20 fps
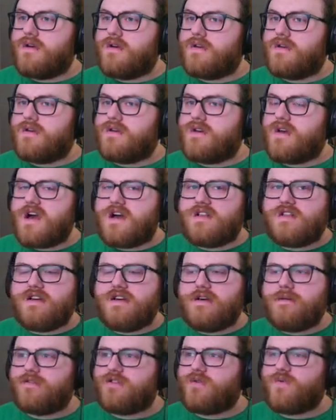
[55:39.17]
Golly,
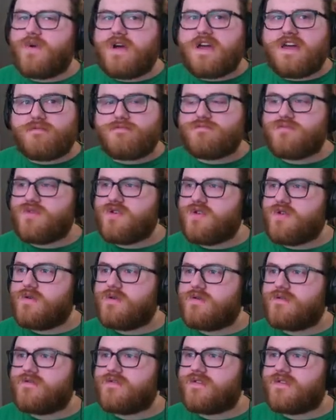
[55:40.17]
but the way it
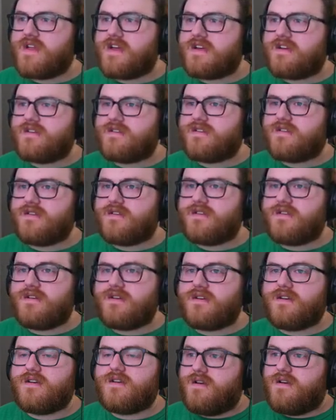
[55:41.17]
moved, like,
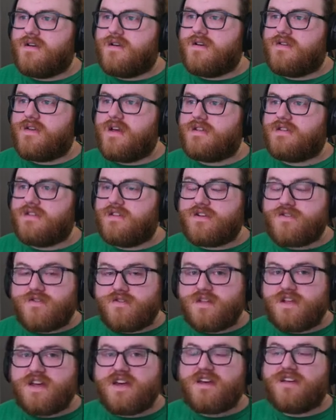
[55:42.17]
that
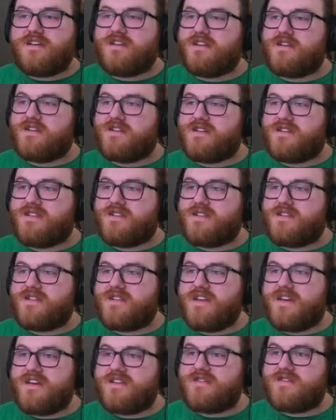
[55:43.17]
literally
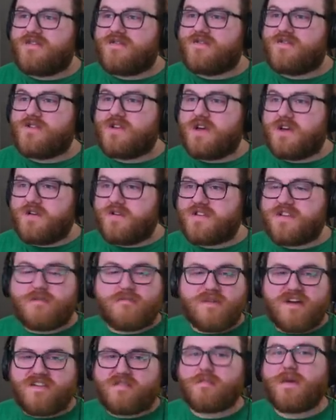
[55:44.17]
sent chills up
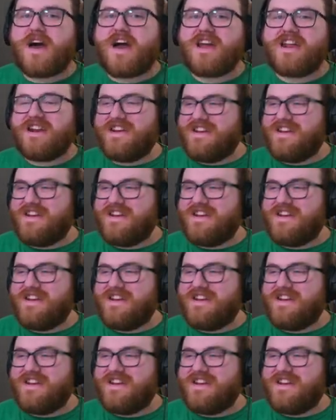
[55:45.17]
my spine.